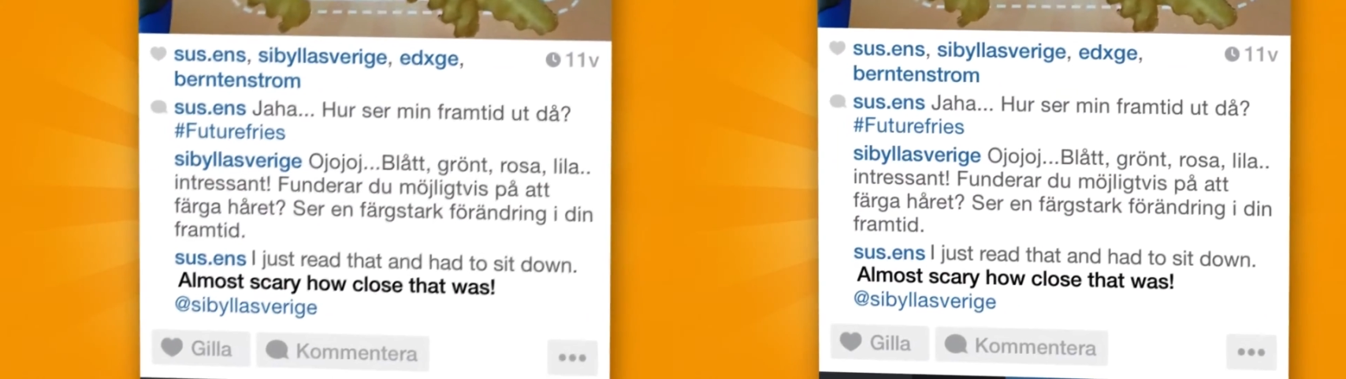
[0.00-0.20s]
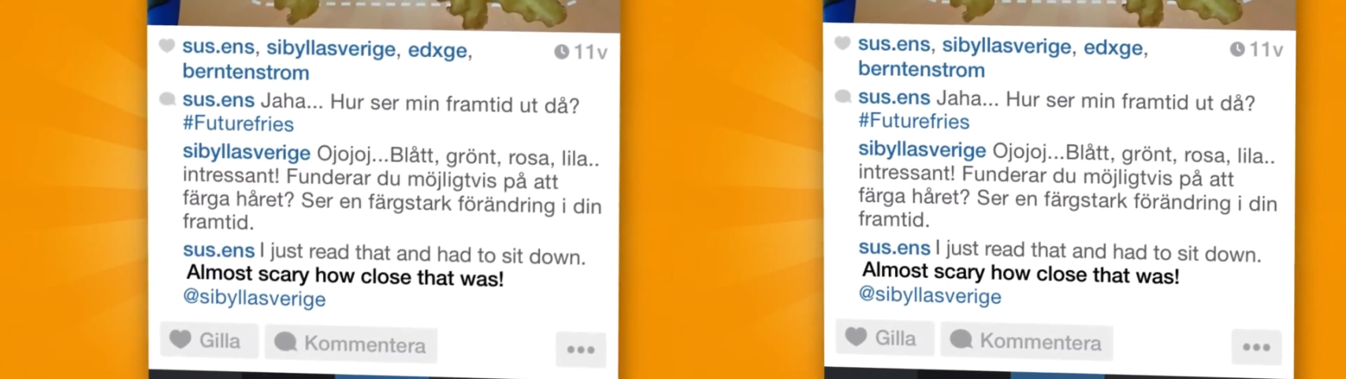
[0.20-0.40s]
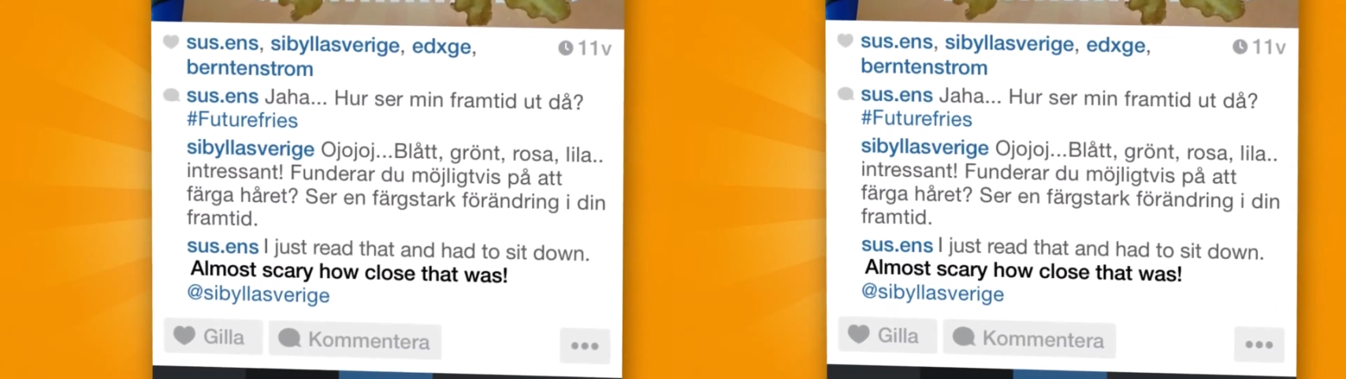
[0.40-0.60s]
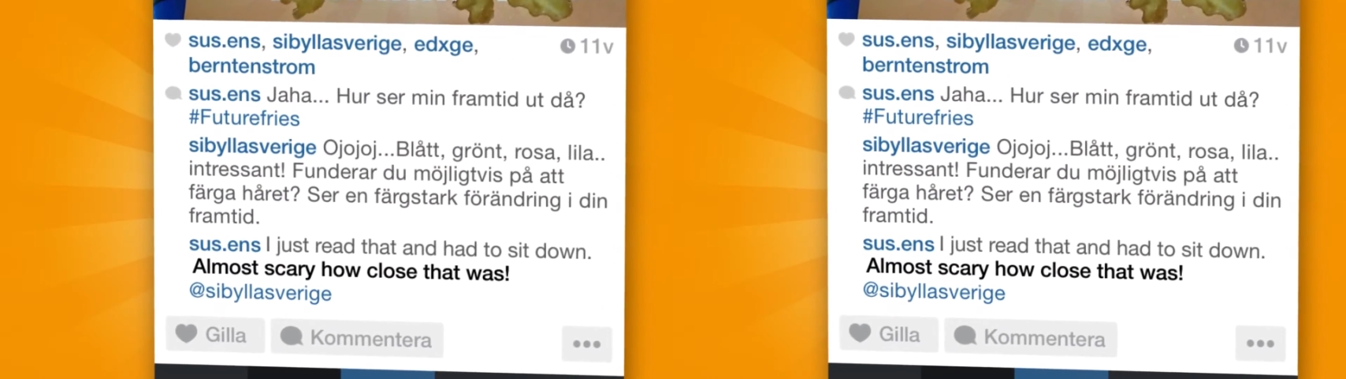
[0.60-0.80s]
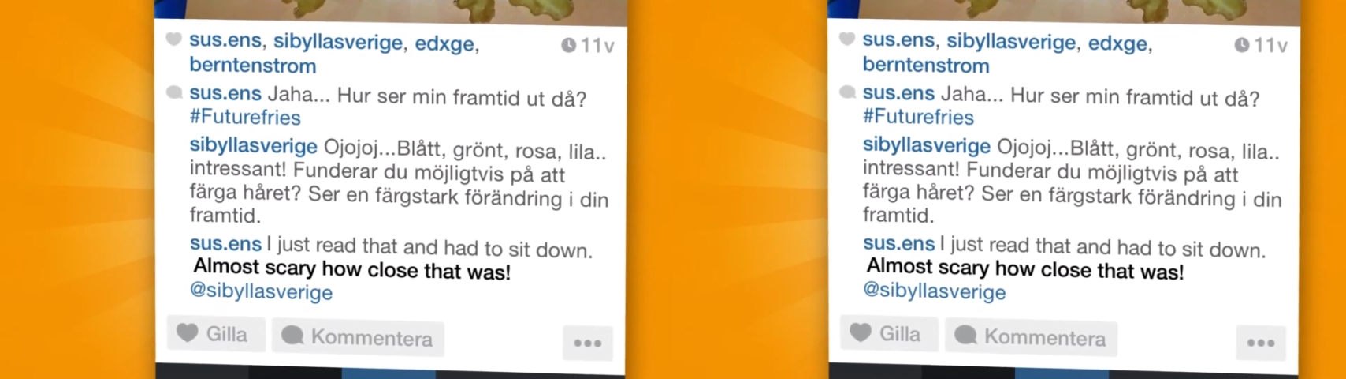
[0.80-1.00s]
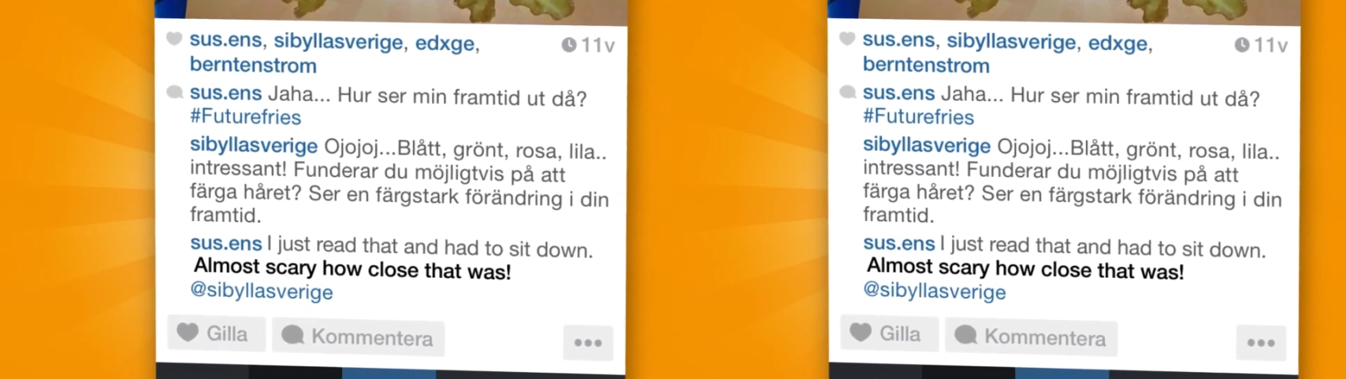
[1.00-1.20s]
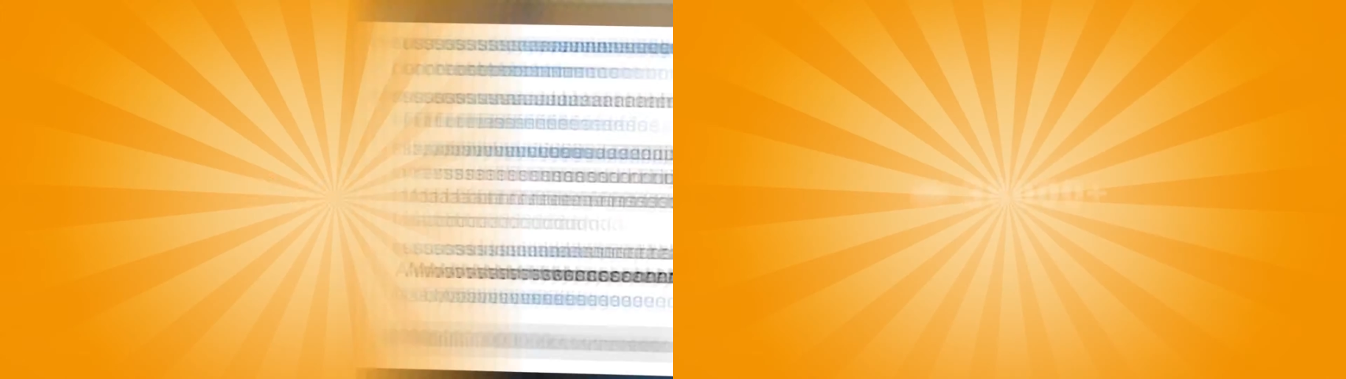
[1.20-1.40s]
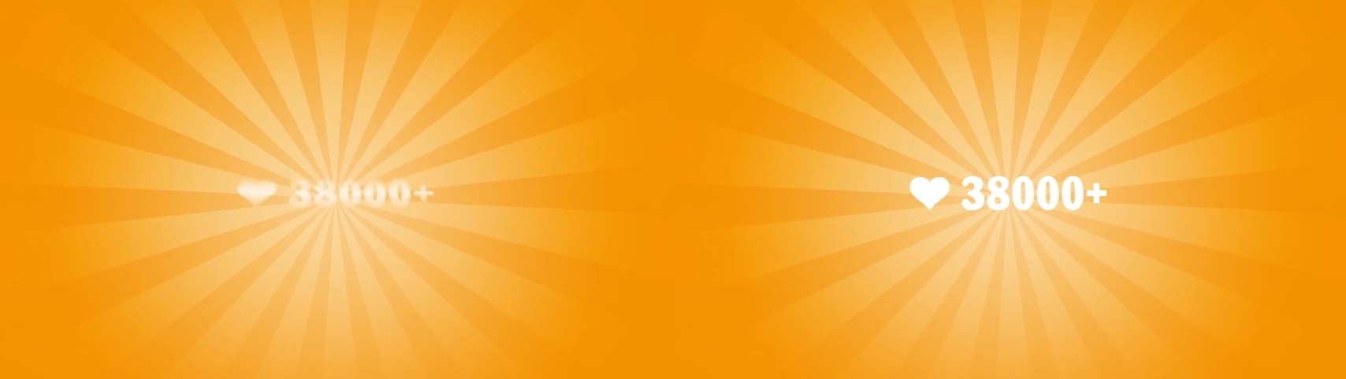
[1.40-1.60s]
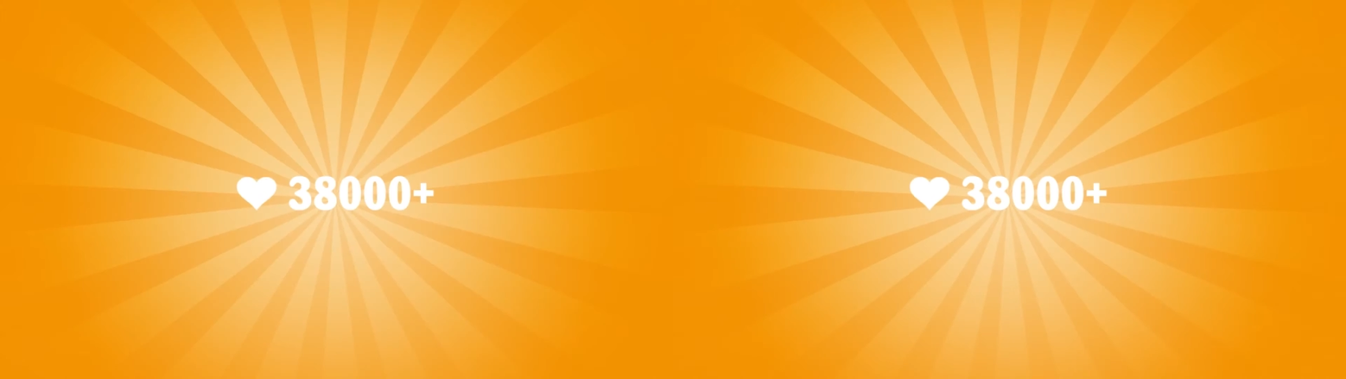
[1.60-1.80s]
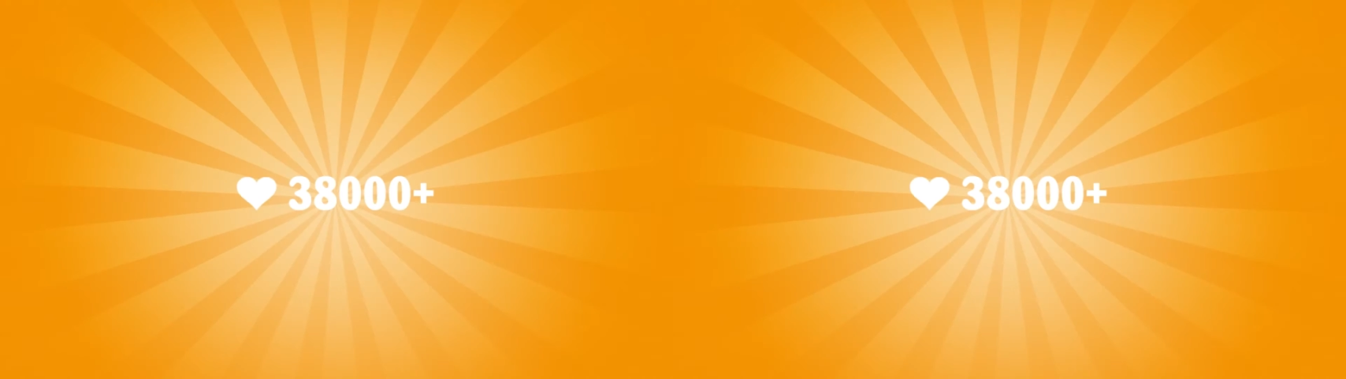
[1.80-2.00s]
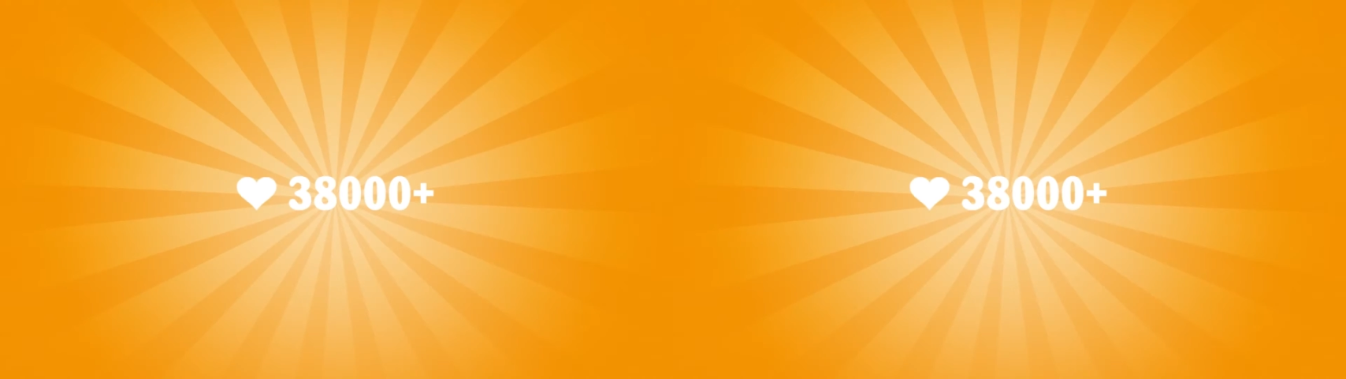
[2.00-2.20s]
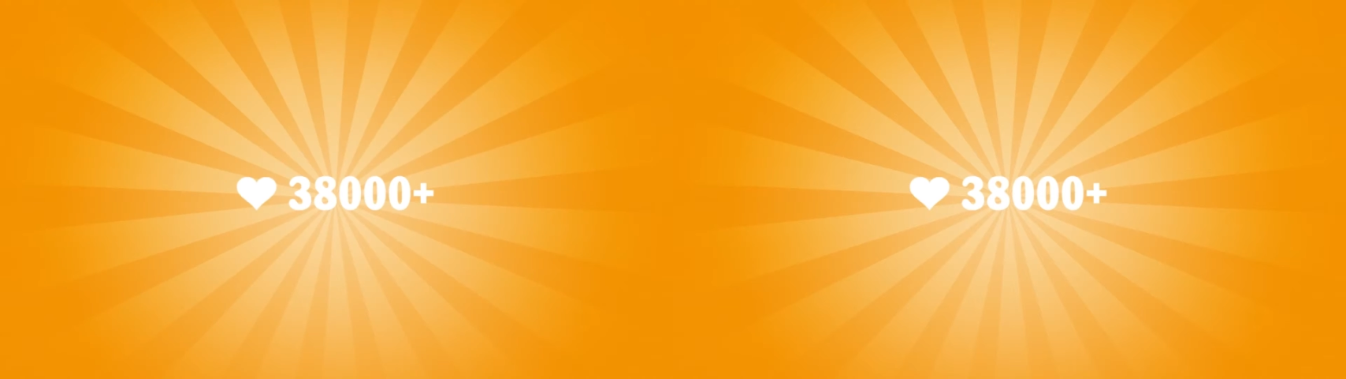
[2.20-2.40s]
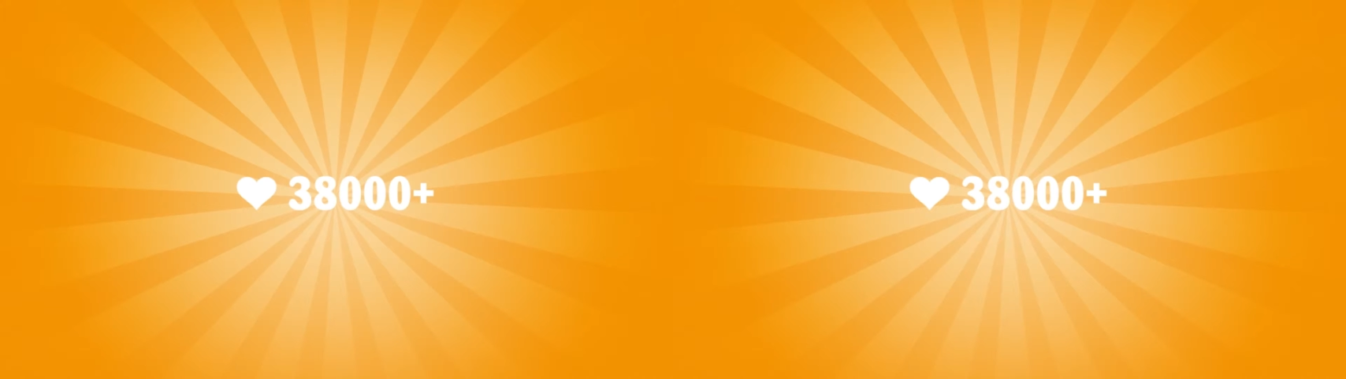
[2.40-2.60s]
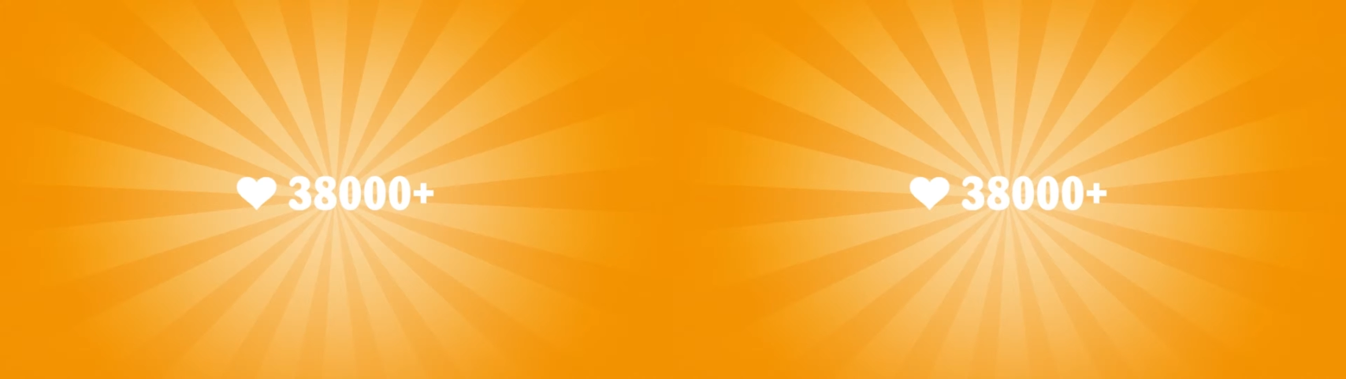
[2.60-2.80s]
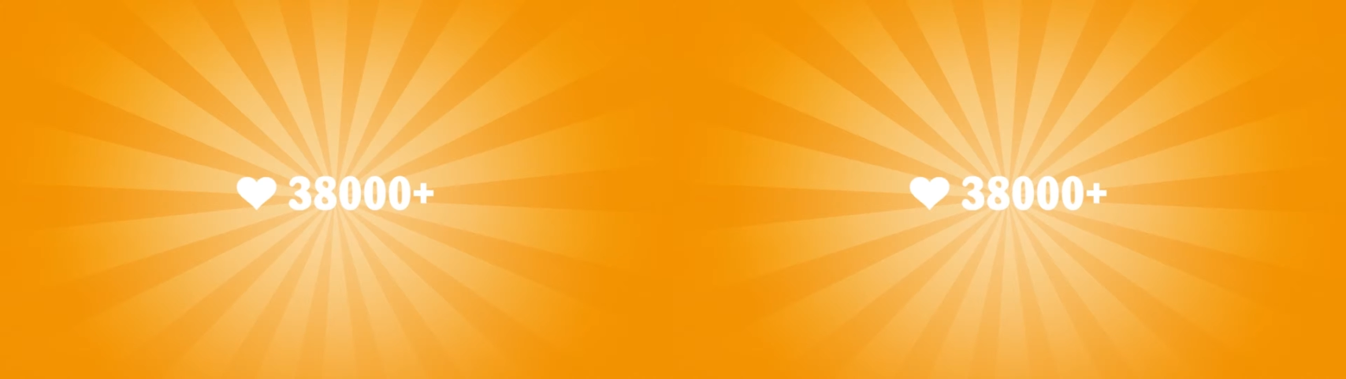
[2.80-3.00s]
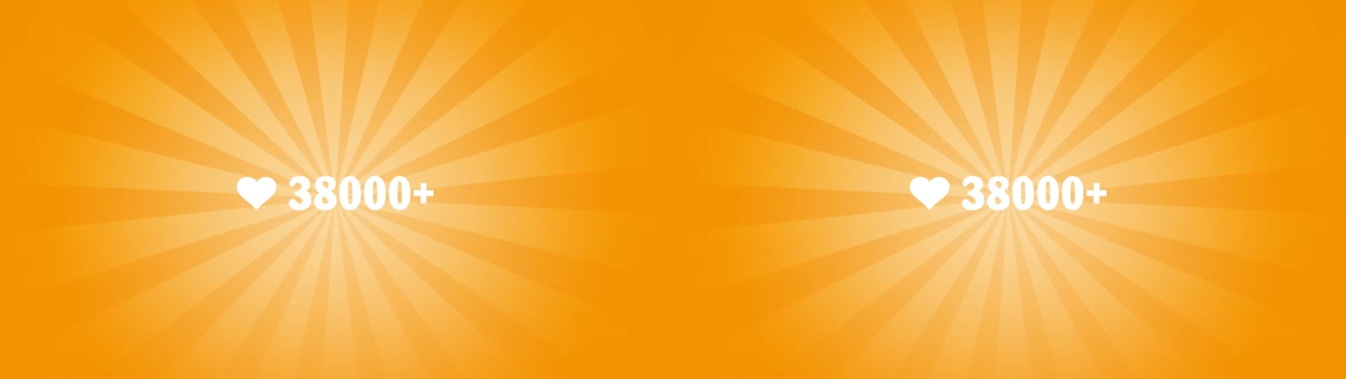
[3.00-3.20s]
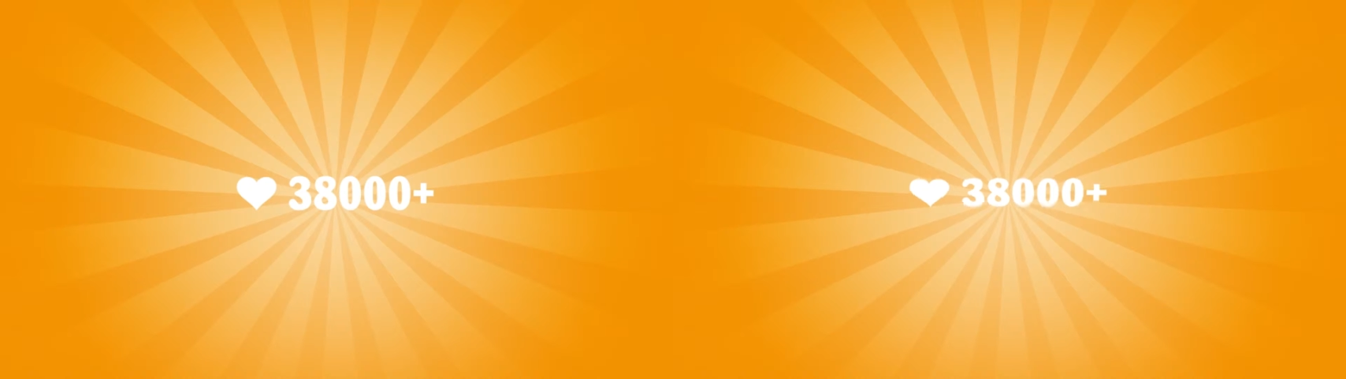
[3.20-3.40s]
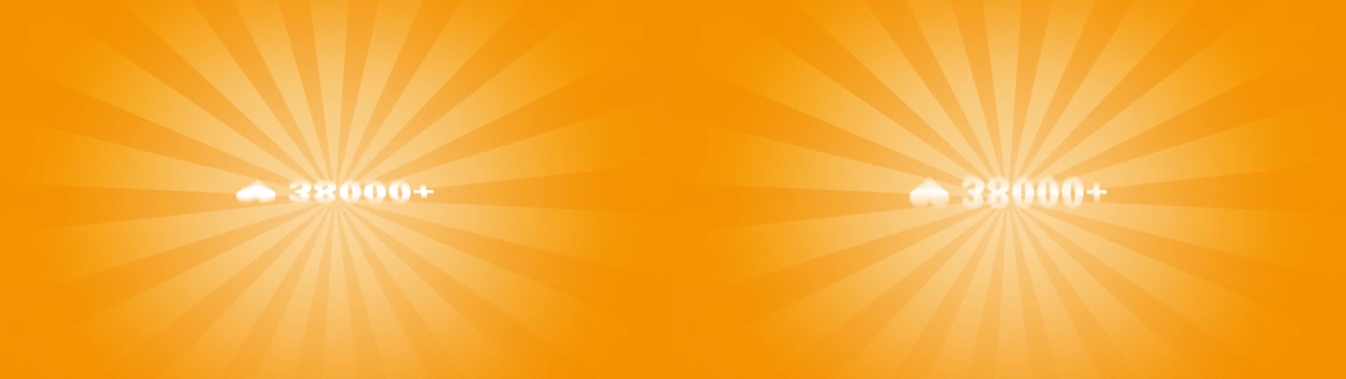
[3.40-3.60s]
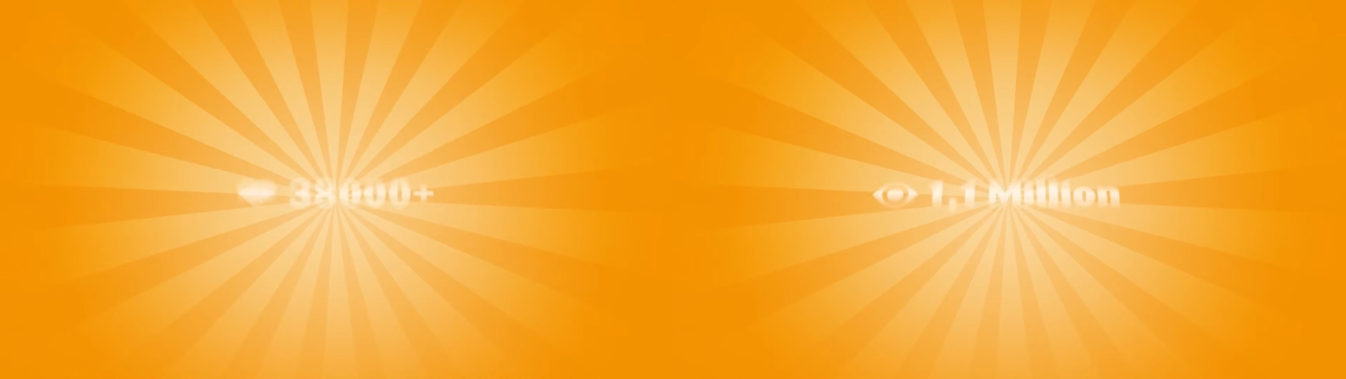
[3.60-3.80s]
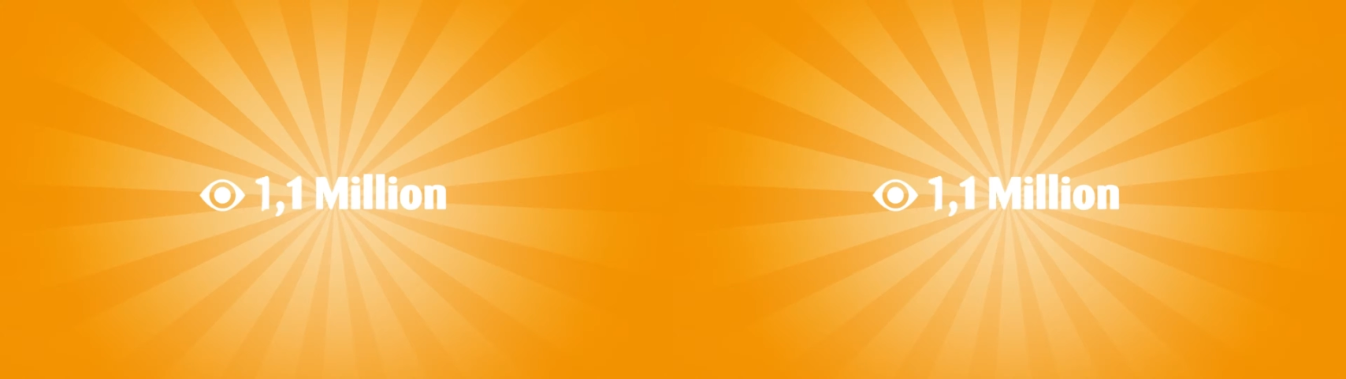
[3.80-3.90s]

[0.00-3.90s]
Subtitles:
[unreadable: no face in view]